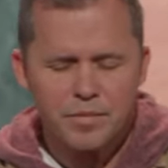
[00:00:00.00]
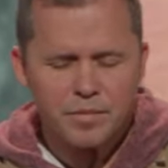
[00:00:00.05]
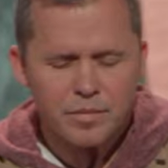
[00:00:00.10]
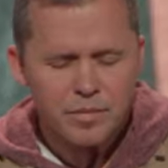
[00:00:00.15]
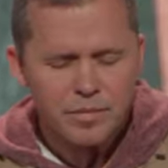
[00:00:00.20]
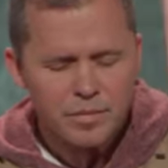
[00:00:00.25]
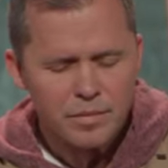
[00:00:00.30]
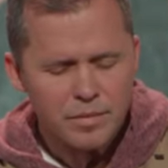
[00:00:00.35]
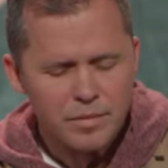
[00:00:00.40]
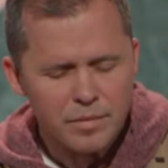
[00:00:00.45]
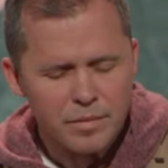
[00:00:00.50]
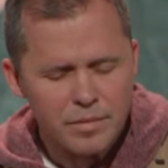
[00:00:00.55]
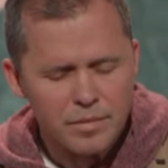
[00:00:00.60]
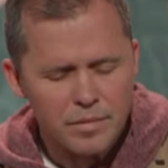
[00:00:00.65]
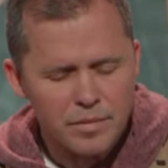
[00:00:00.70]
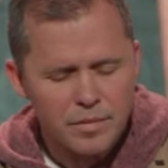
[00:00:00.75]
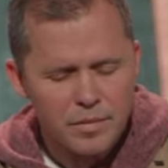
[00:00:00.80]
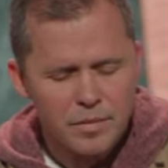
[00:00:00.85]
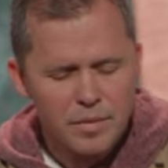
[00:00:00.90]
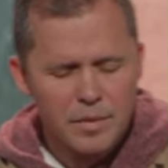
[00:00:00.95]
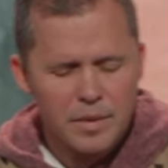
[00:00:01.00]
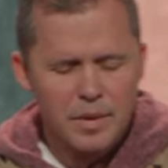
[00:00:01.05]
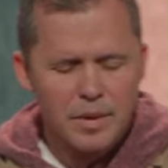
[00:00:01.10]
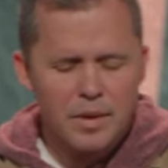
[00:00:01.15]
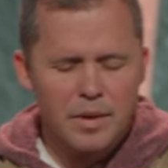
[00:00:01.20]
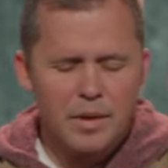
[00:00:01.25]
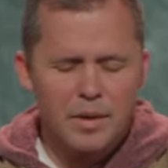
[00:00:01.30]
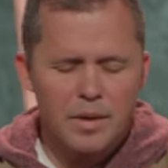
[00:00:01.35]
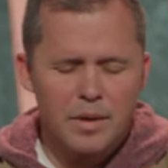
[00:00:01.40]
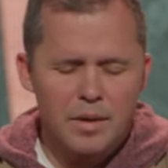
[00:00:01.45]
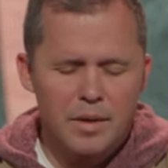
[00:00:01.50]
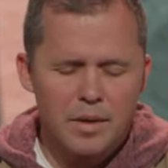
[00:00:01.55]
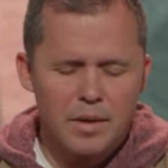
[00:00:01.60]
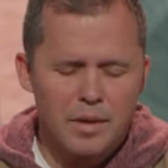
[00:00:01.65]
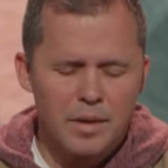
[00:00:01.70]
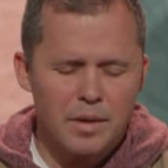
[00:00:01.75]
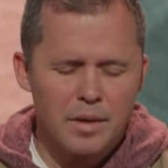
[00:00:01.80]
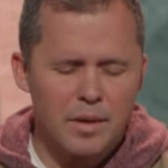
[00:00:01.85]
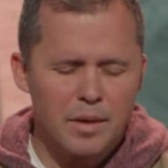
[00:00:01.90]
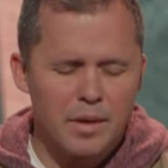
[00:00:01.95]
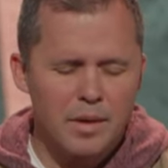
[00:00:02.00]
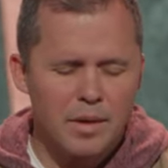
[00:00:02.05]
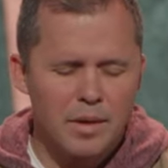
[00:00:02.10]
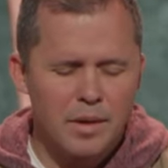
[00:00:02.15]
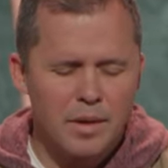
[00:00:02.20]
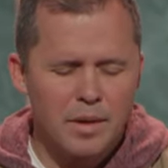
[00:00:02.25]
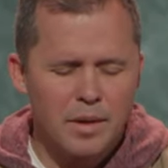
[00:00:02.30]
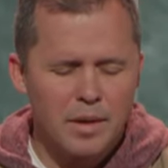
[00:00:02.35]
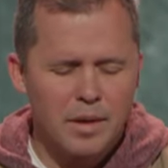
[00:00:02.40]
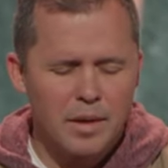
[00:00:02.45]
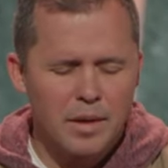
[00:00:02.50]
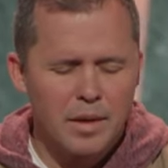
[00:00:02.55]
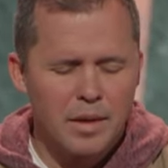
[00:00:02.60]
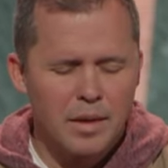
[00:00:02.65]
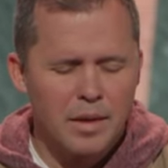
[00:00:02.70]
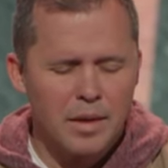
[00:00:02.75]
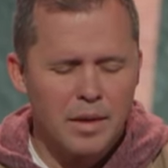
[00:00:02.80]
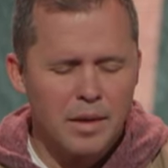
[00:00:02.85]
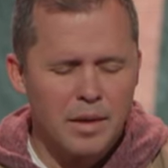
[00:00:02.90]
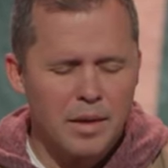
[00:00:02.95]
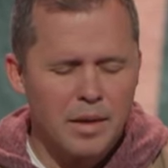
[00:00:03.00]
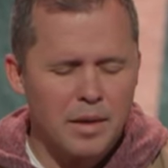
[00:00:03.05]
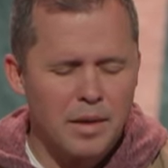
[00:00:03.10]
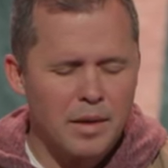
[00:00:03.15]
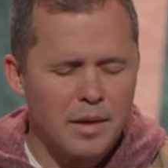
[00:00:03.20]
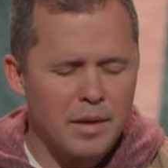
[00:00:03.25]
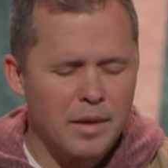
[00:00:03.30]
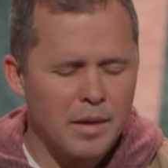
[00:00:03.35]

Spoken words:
(no one is talking)